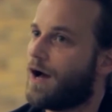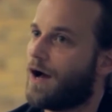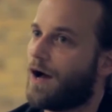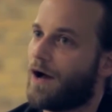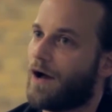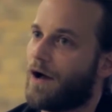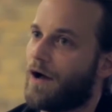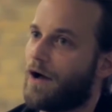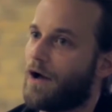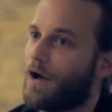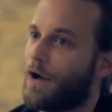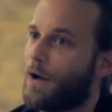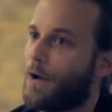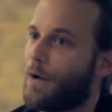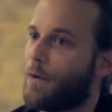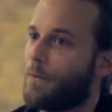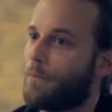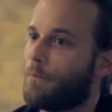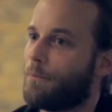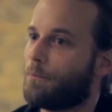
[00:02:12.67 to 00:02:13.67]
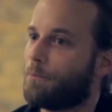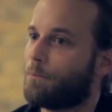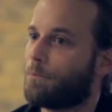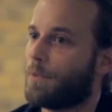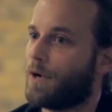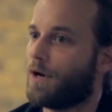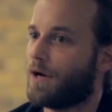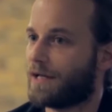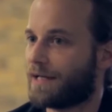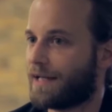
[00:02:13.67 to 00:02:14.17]

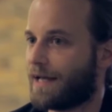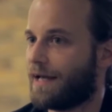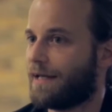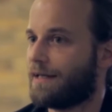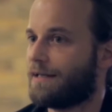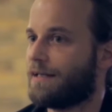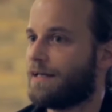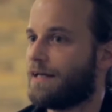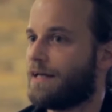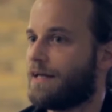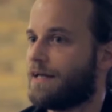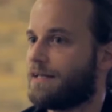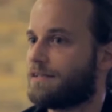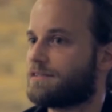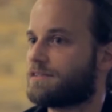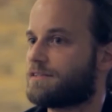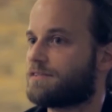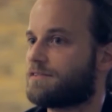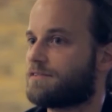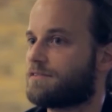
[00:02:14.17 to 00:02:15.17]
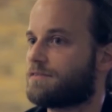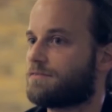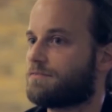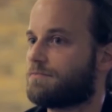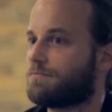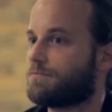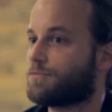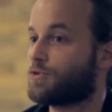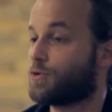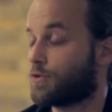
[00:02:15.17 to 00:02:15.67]
But again, it's
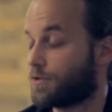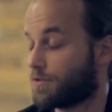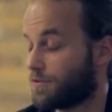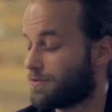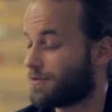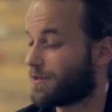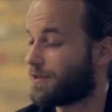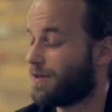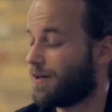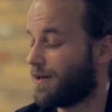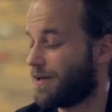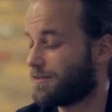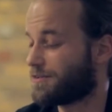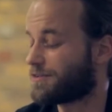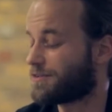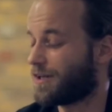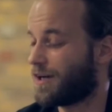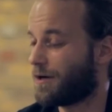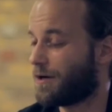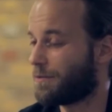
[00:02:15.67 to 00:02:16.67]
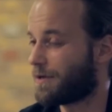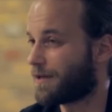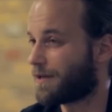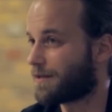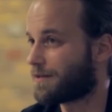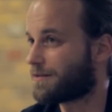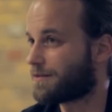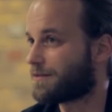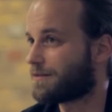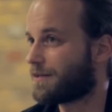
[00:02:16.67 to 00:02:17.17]
talking to the client to start
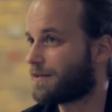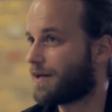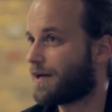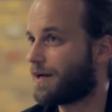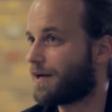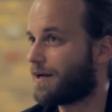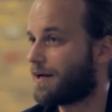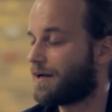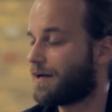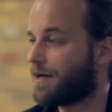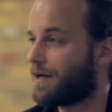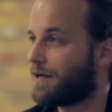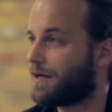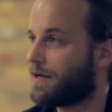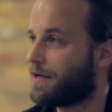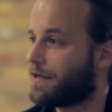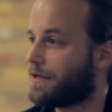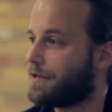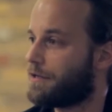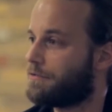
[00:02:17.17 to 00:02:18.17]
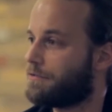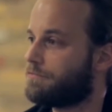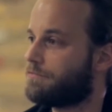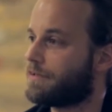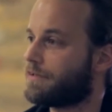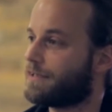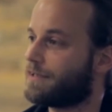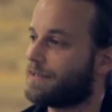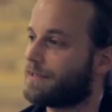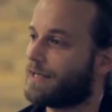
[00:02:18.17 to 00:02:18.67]
with,
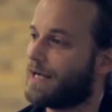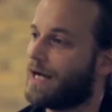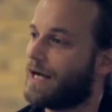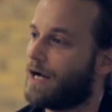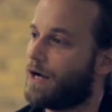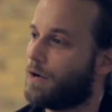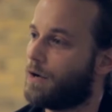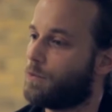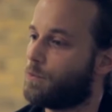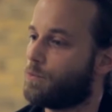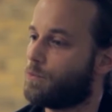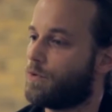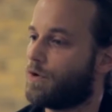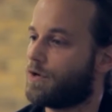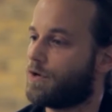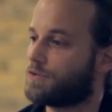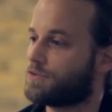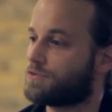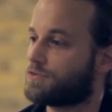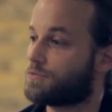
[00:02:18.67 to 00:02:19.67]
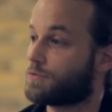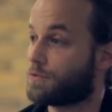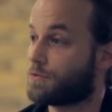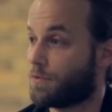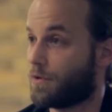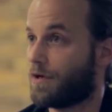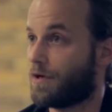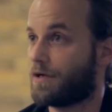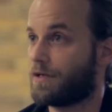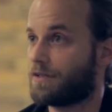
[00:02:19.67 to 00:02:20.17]
figuring out what's
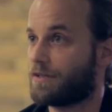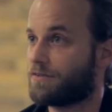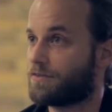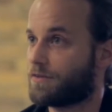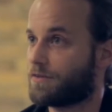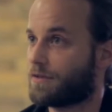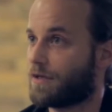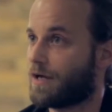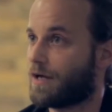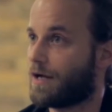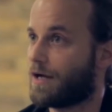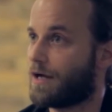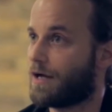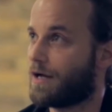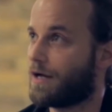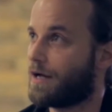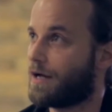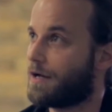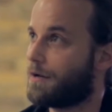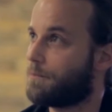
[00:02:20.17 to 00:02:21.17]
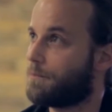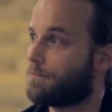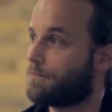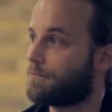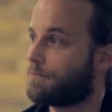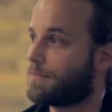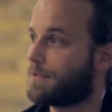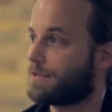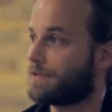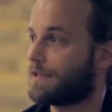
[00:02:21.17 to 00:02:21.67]
required
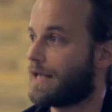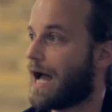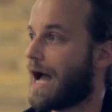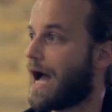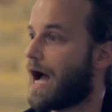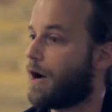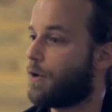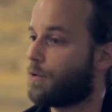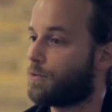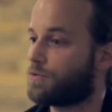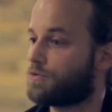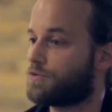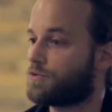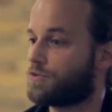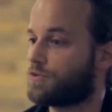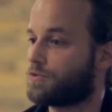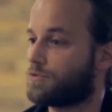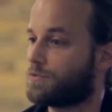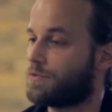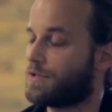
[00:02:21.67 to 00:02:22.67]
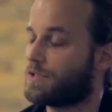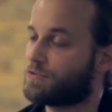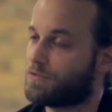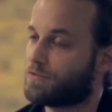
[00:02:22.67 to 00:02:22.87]
and how to